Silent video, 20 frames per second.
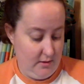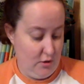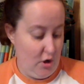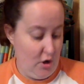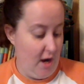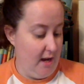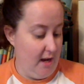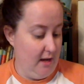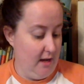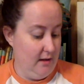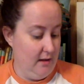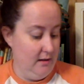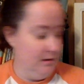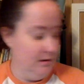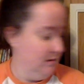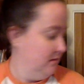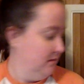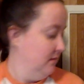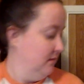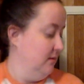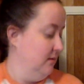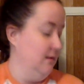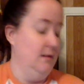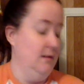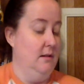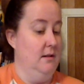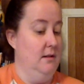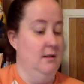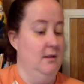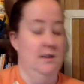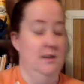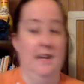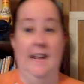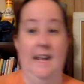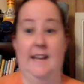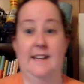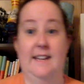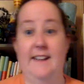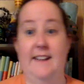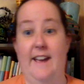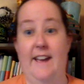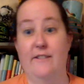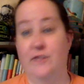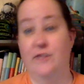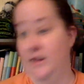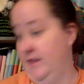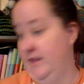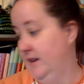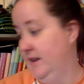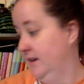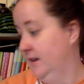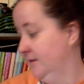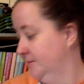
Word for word: trying to get into everything.